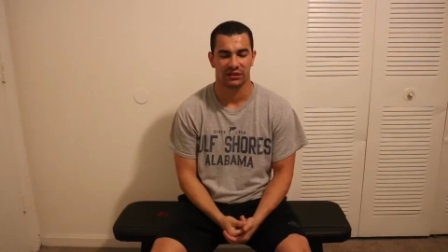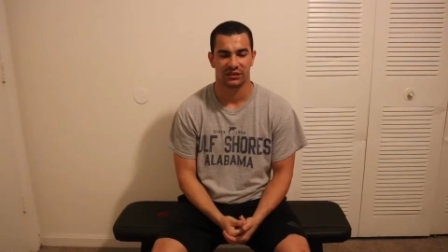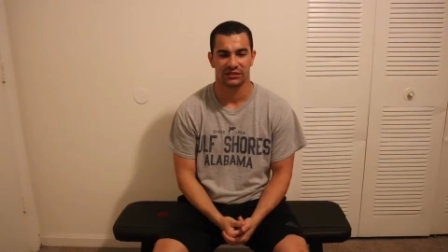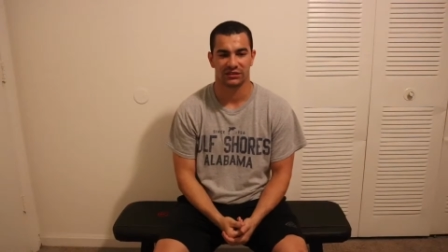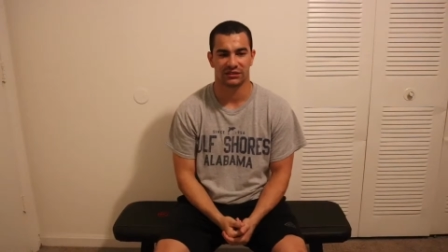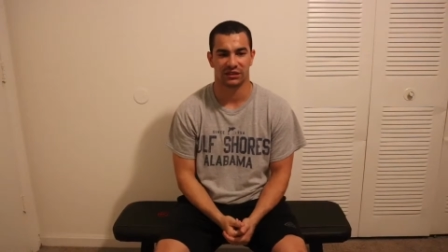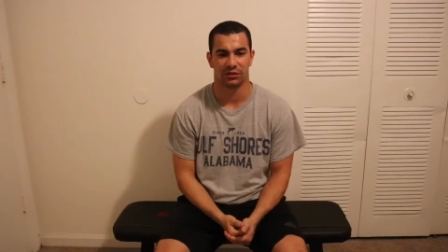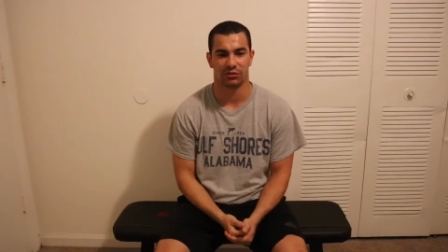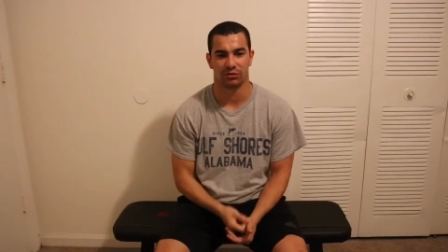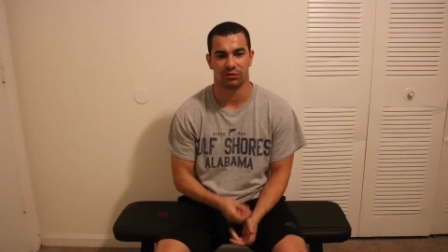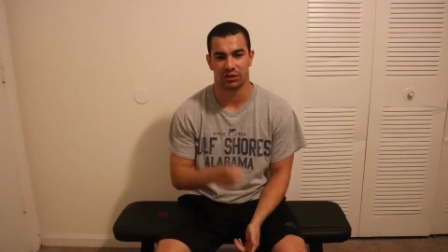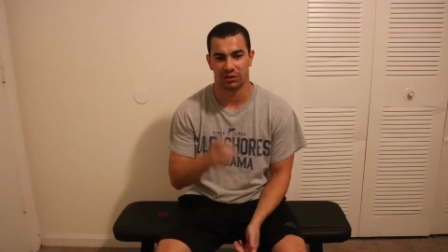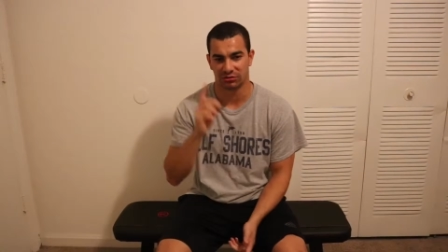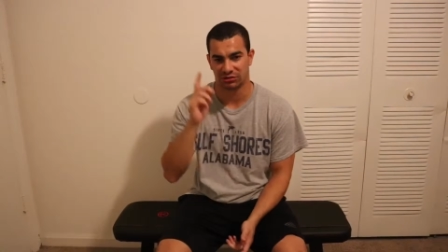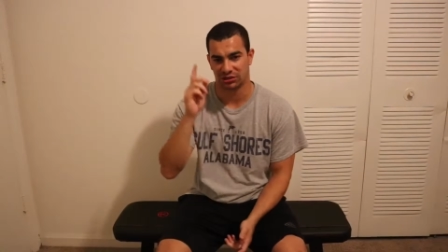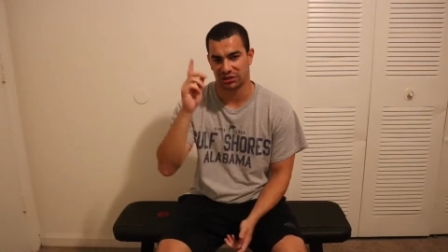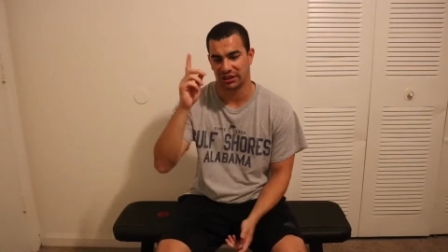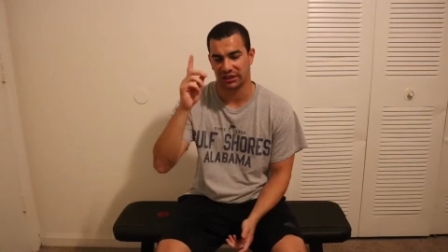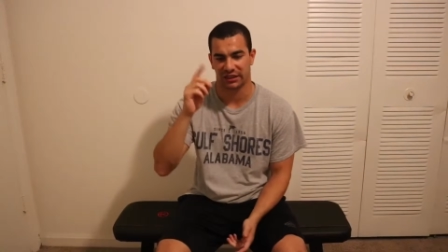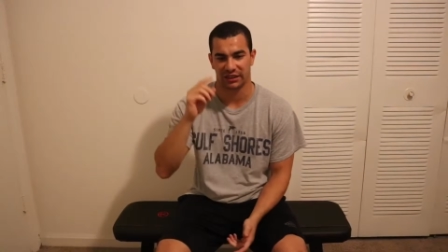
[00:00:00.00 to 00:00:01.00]
So go
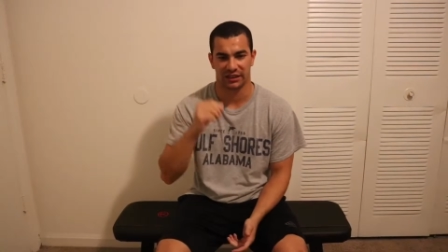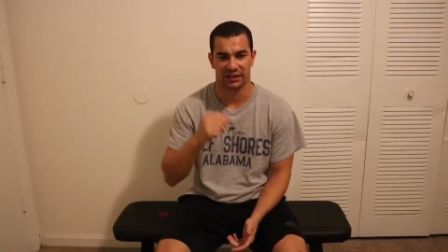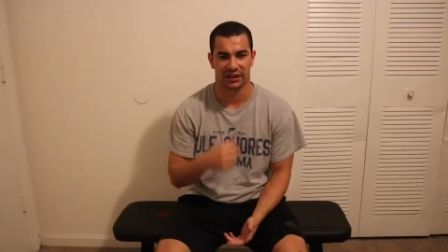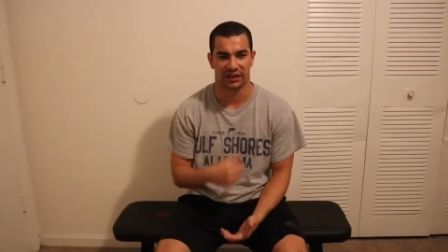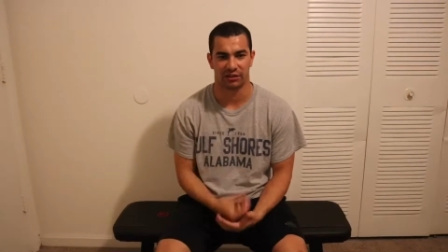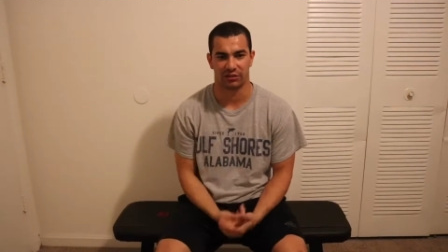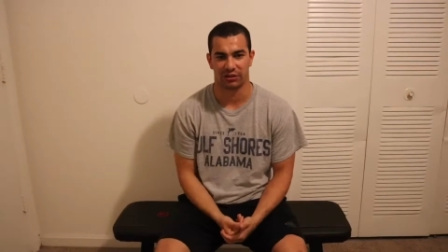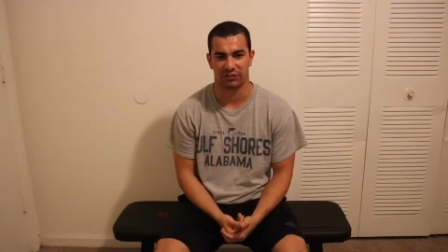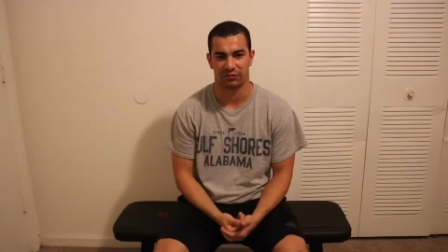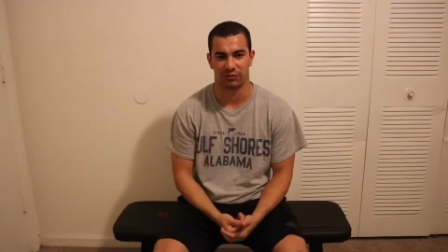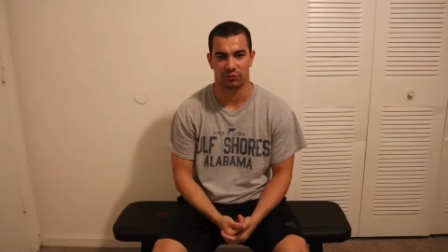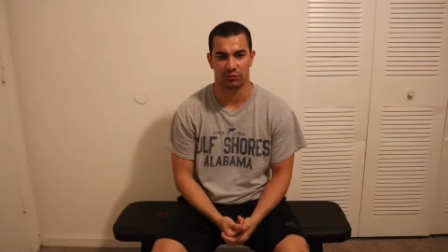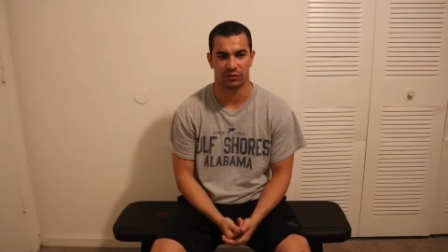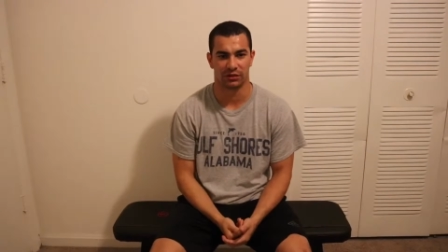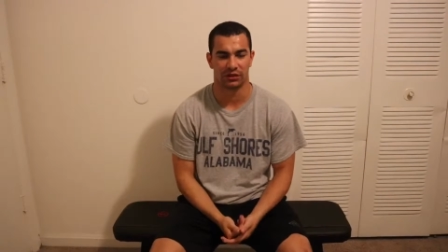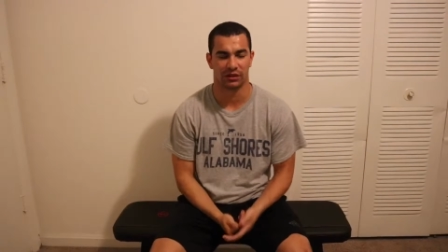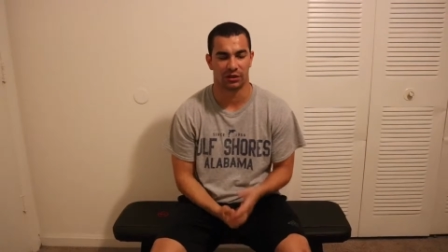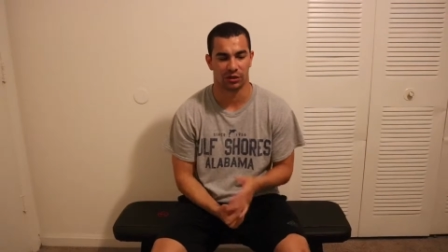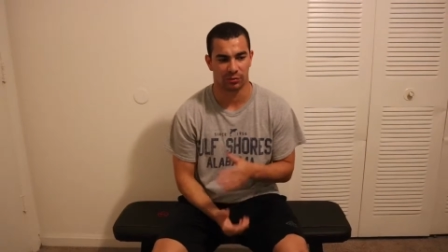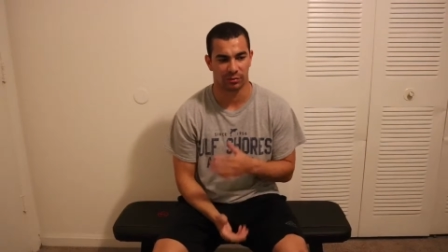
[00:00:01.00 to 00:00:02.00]
check it out if you want
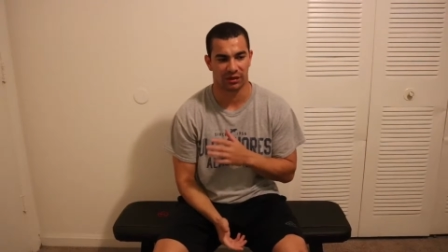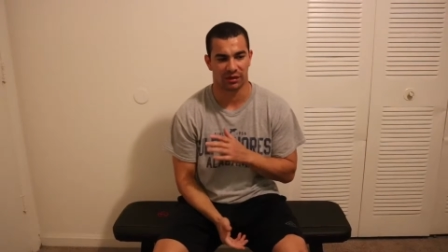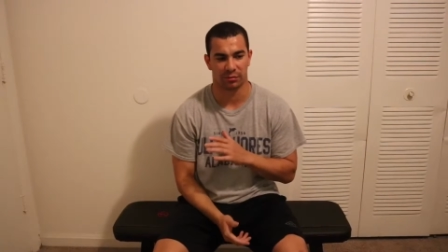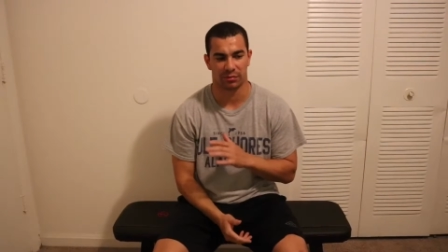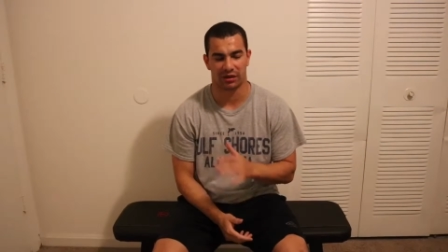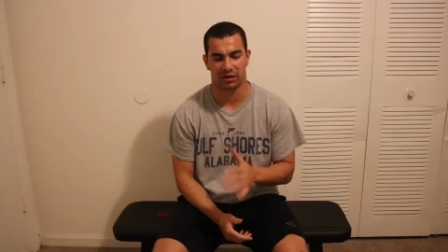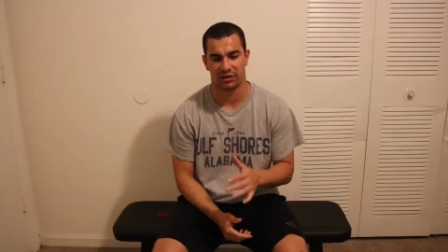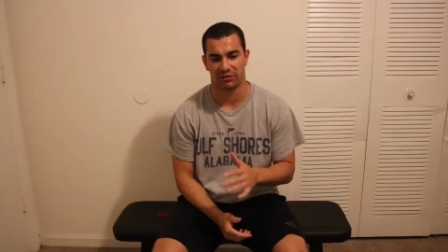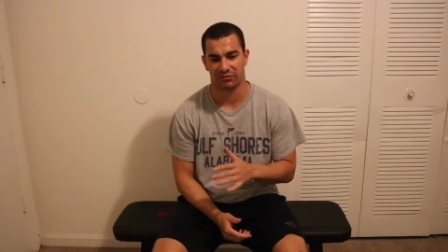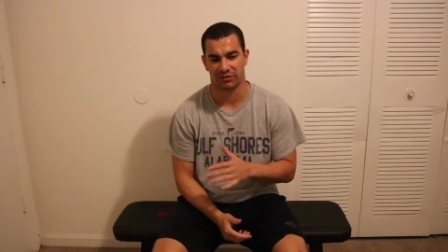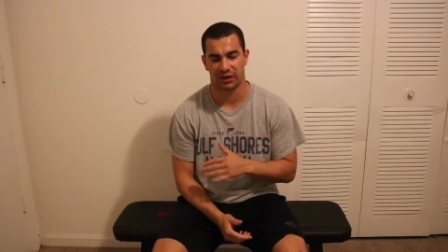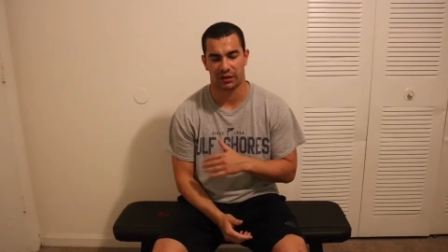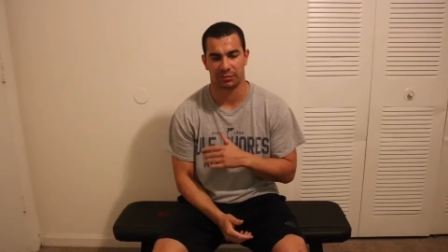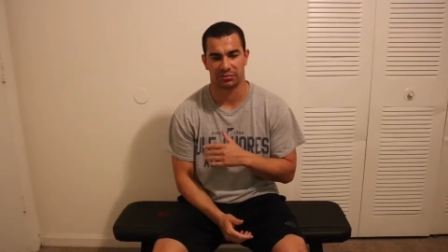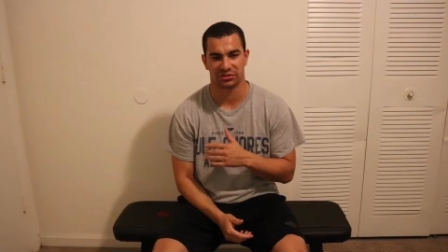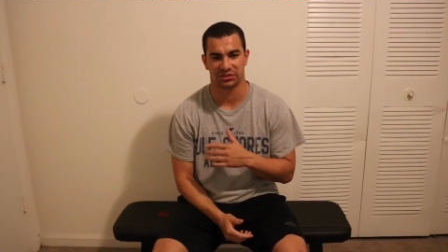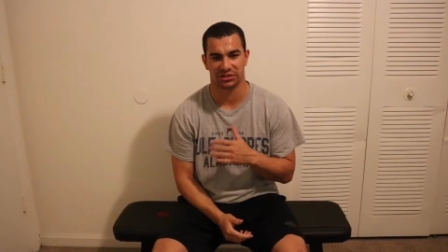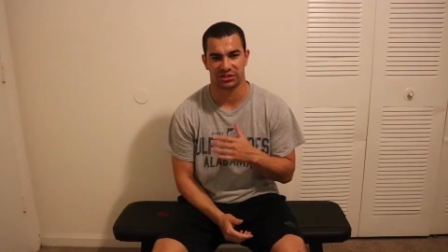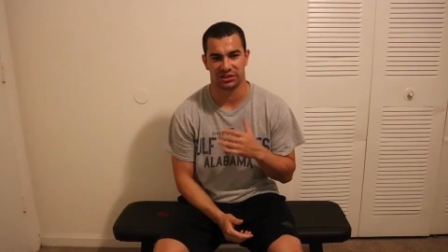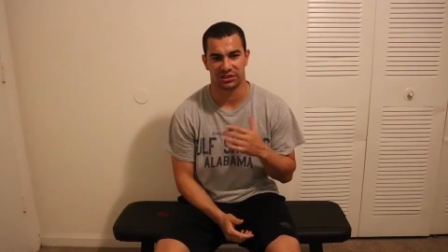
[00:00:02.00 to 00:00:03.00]
to know about body fat
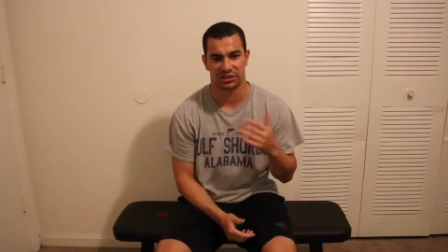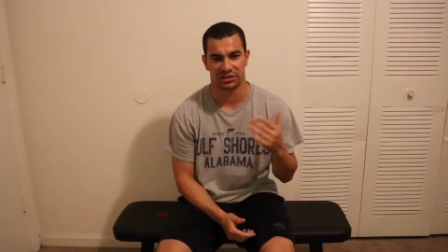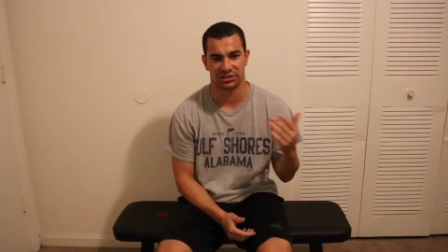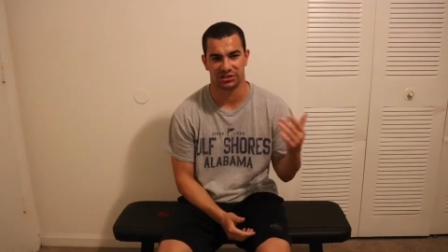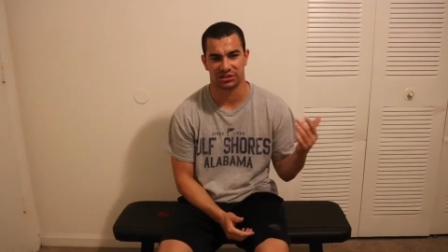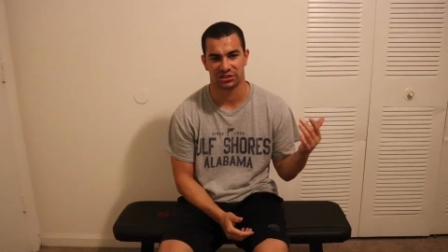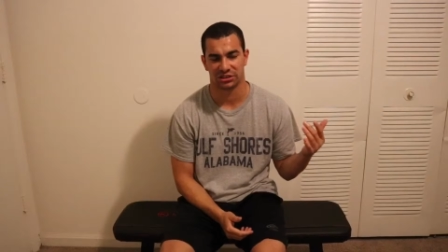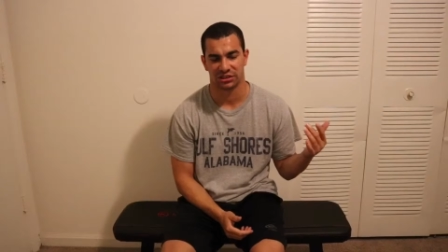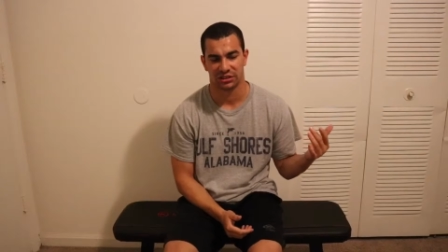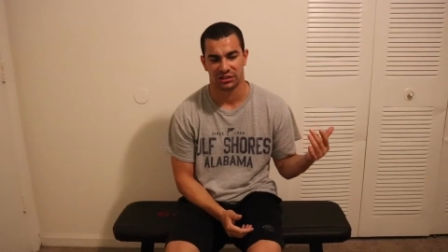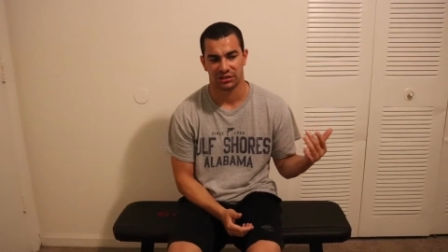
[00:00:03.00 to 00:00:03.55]
percentage,